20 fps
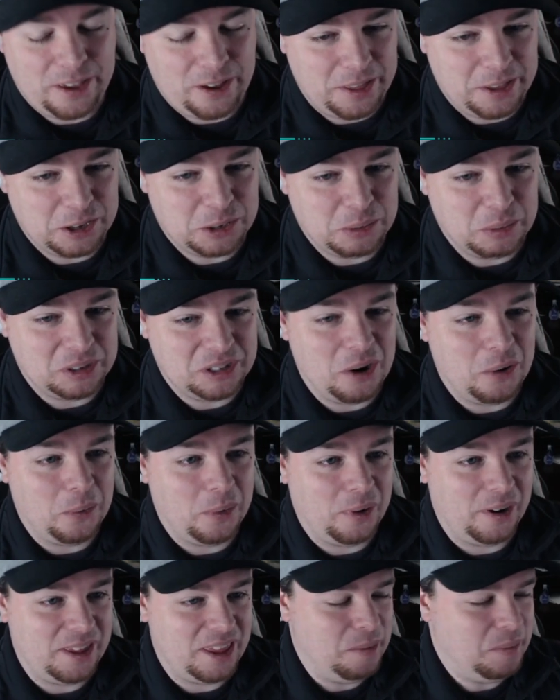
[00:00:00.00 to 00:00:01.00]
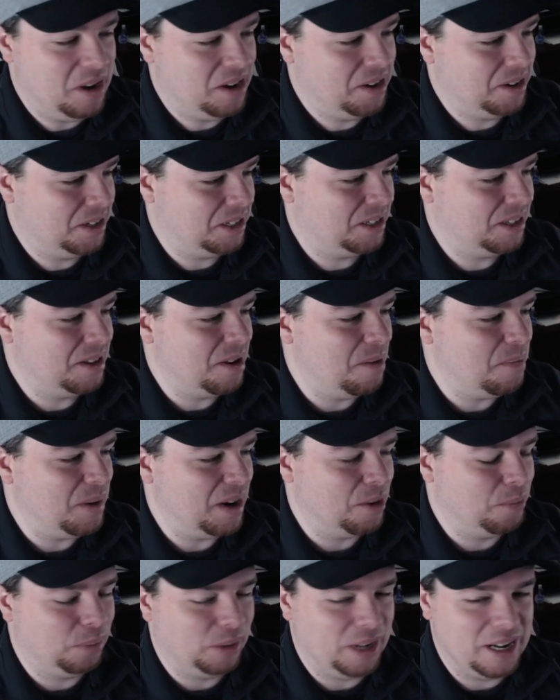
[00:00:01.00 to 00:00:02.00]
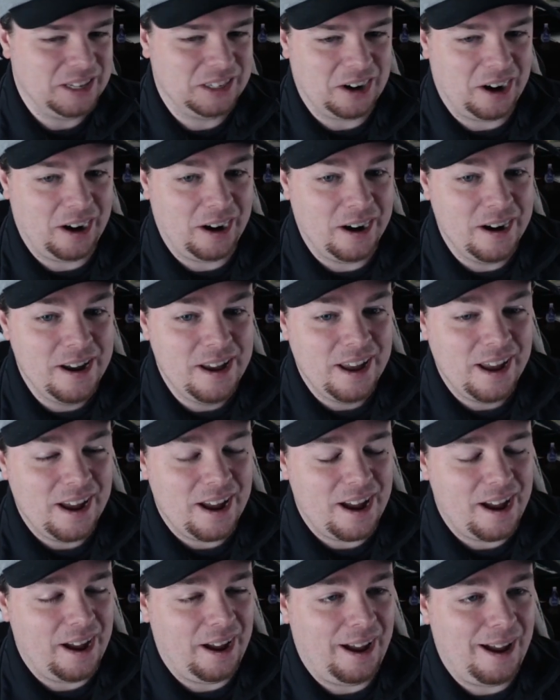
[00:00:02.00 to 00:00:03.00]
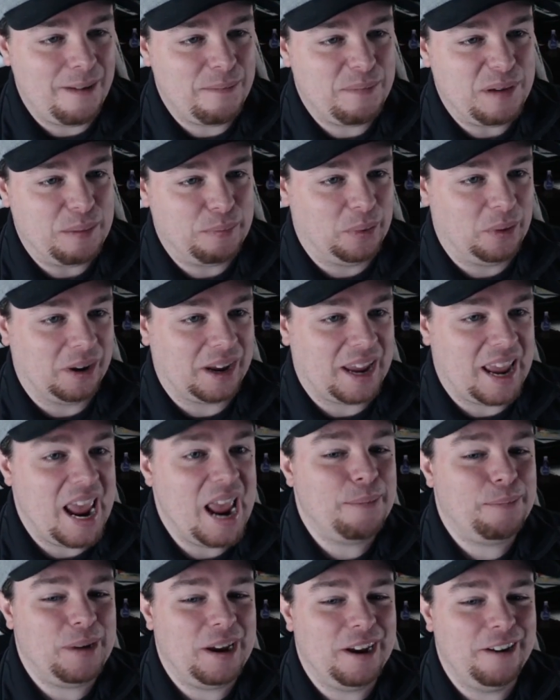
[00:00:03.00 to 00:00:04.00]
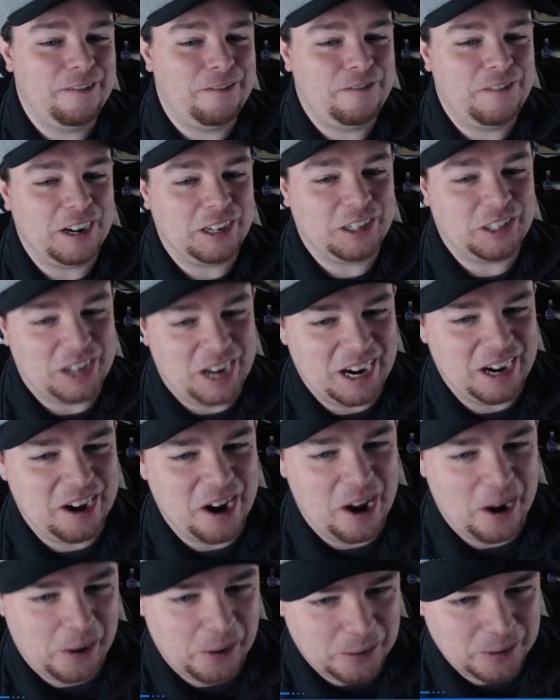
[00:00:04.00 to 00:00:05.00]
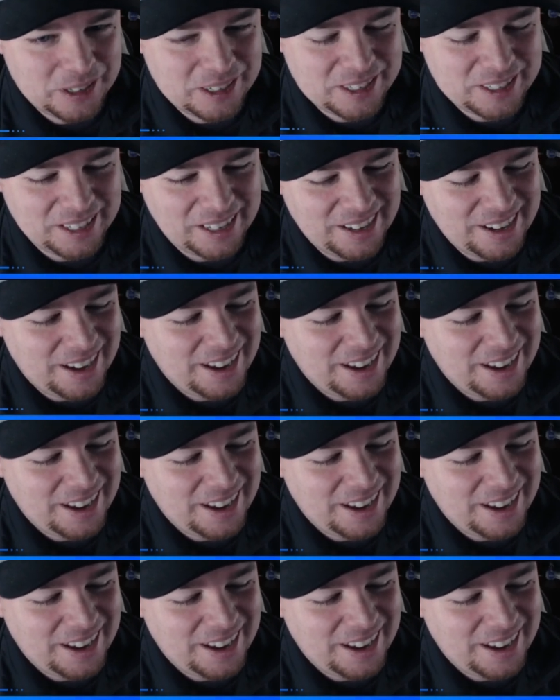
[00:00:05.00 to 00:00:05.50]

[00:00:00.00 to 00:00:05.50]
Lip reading: thought this was noteworthy because the big complaints are people camping fishing nodes.